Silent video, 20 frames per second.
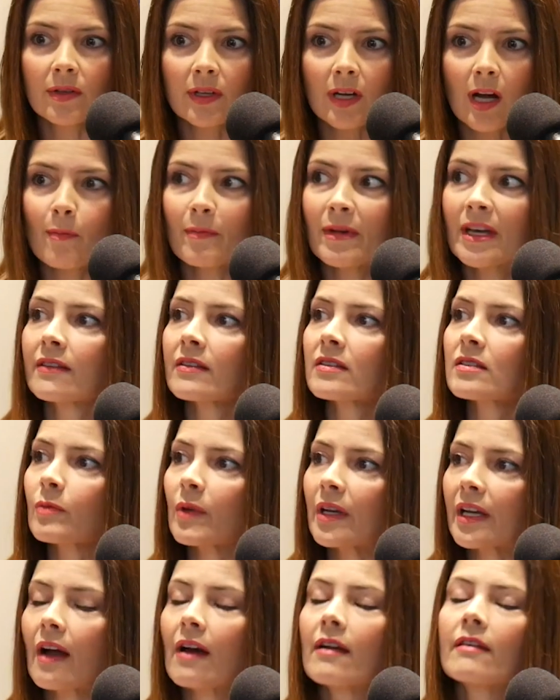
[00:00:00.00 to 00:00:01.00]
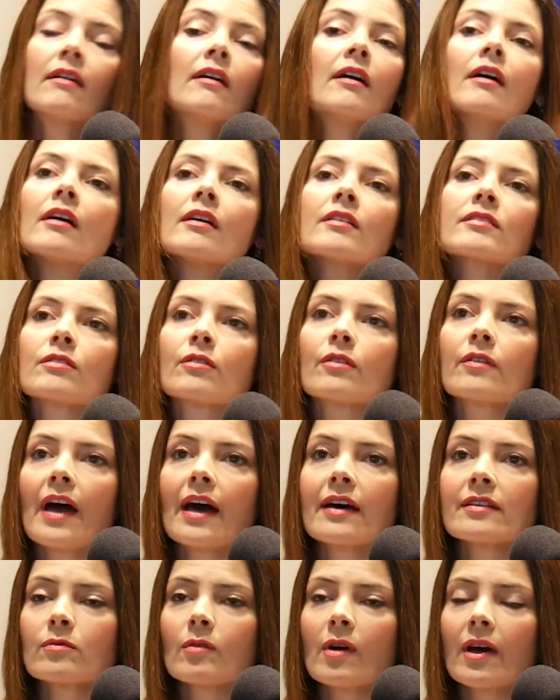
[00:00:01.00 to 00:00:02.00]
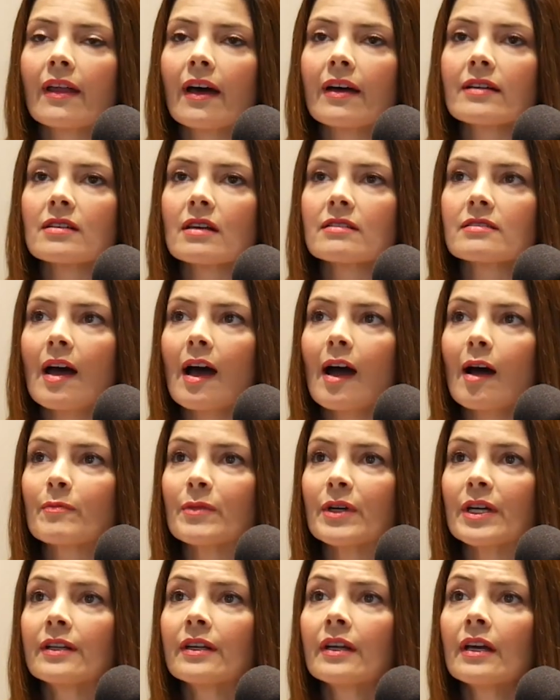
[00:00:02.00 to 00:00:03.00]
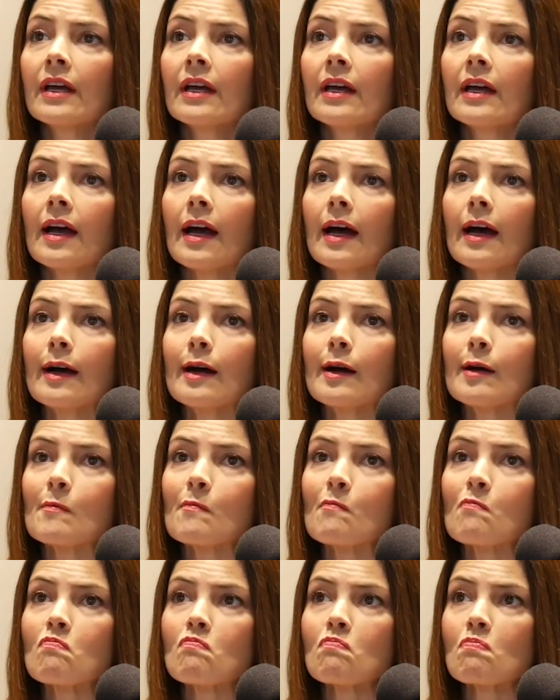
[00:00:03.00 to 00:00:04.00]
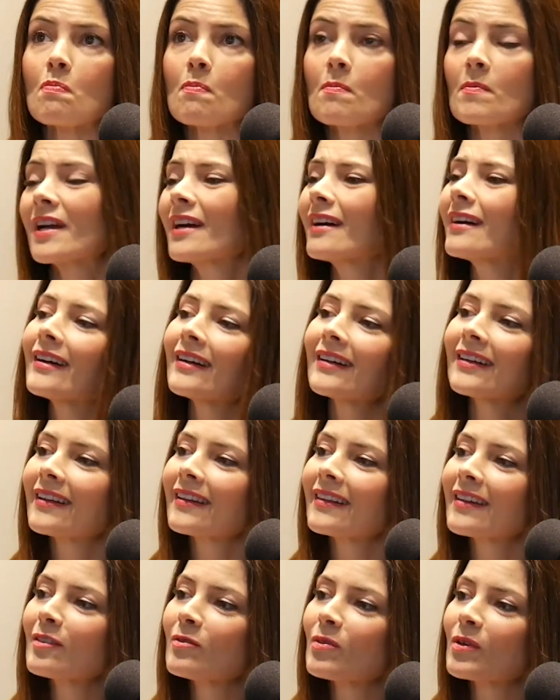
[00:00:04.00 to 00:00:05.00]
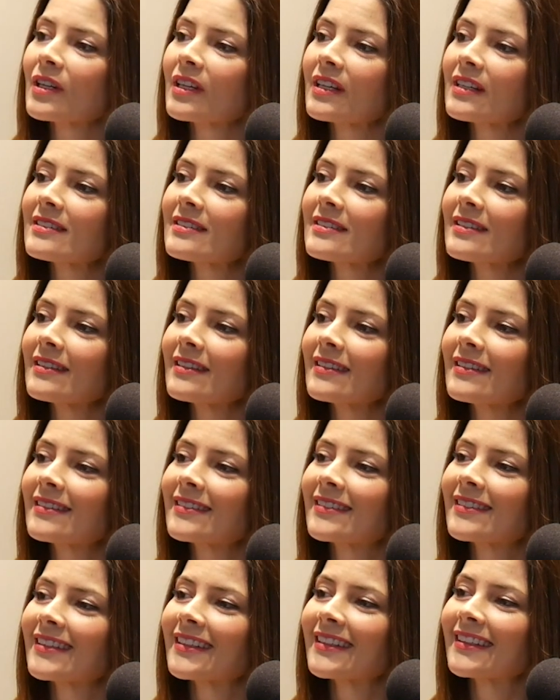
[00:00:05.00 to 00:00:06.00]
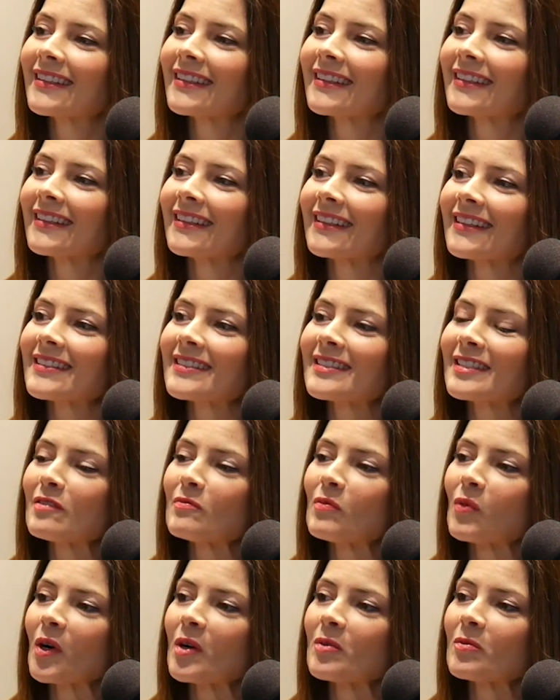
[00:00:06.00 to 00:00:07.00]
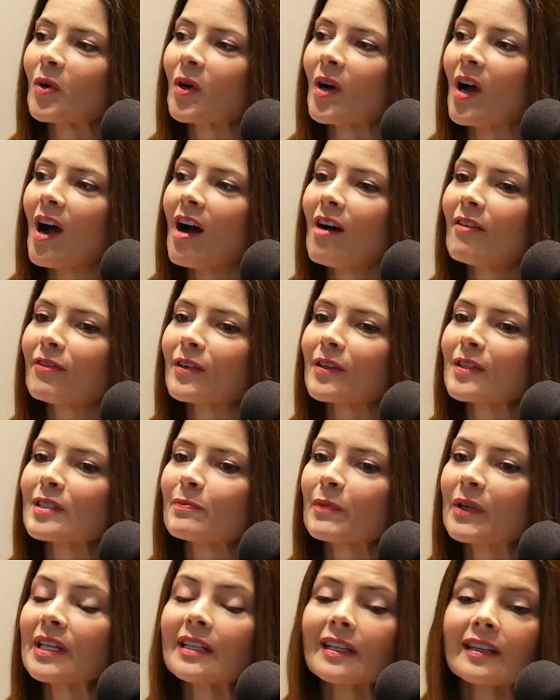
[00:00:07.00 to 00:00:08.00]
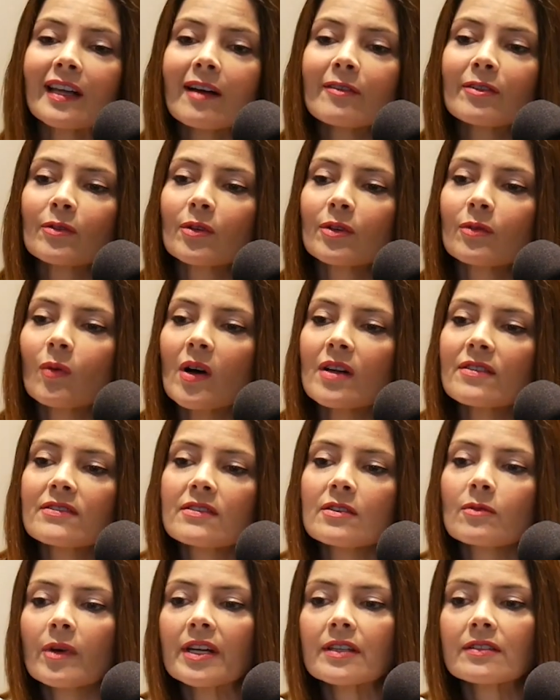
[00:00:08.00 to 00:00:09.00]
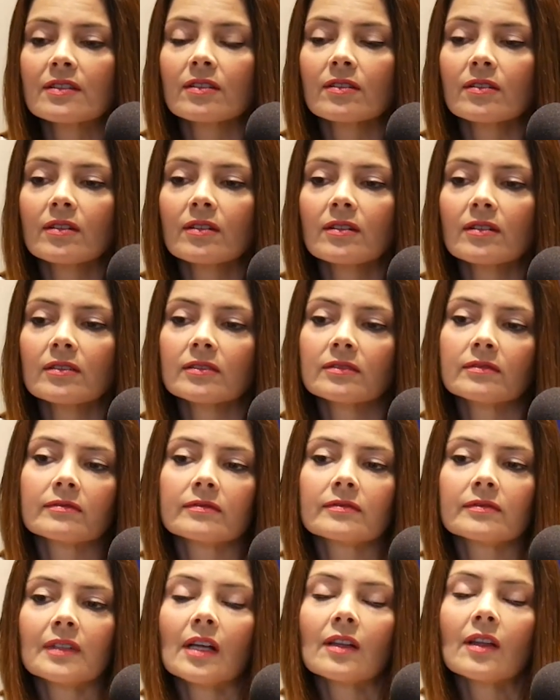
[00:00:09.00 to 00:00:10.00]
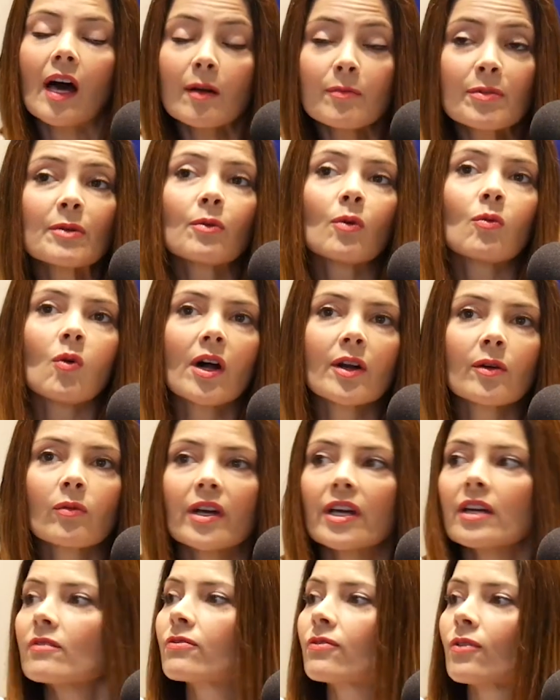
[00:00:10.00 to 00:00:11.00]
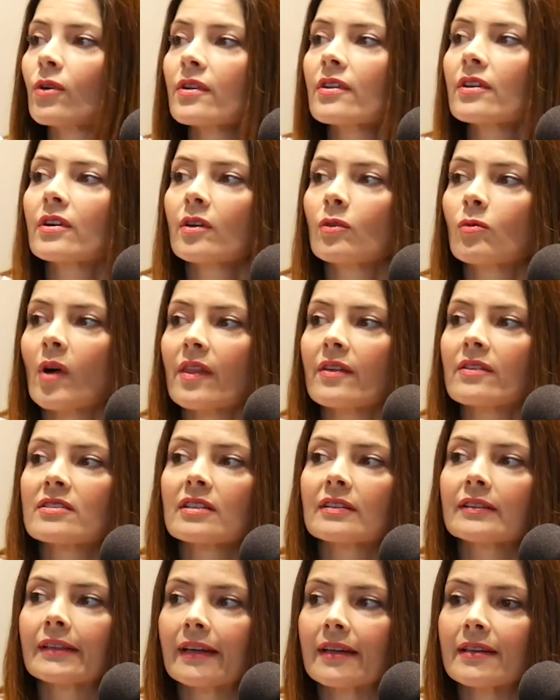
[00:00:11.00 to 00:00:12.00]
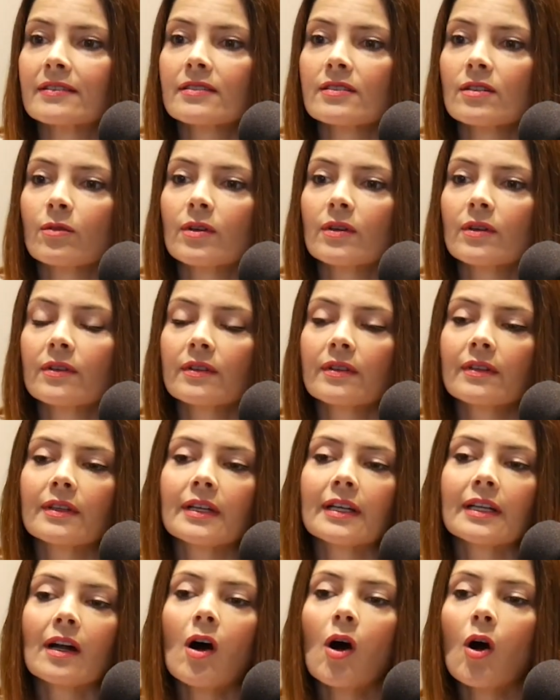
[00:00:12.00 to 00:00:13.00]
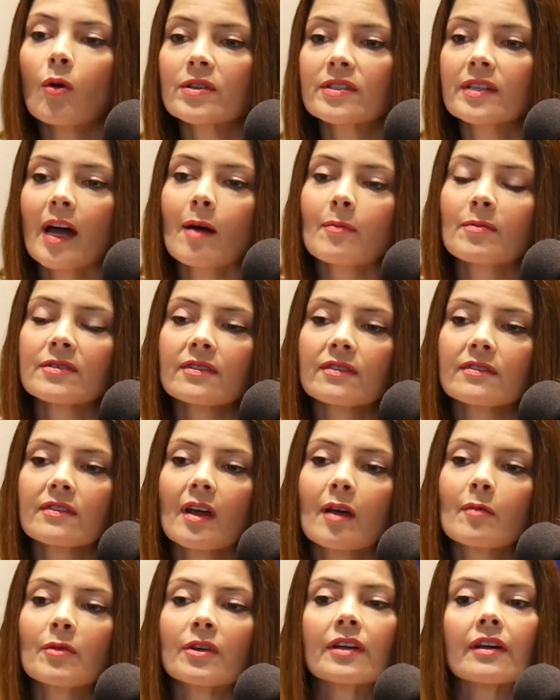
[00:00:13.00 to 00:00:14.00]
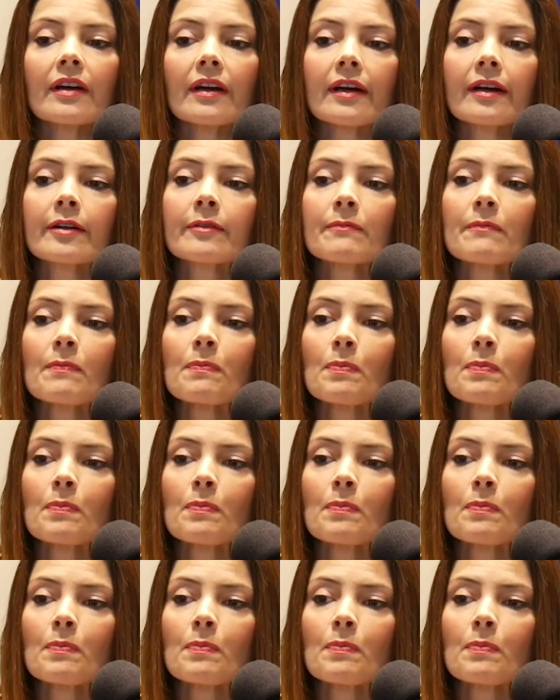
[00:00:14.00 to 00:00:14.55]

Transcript: to come in this weekend. So that's why that does happen. I think we're going to see more and more offers, but everyone wants to wait a lot of people want to wait for the good weather to list. So it always happens this time of year.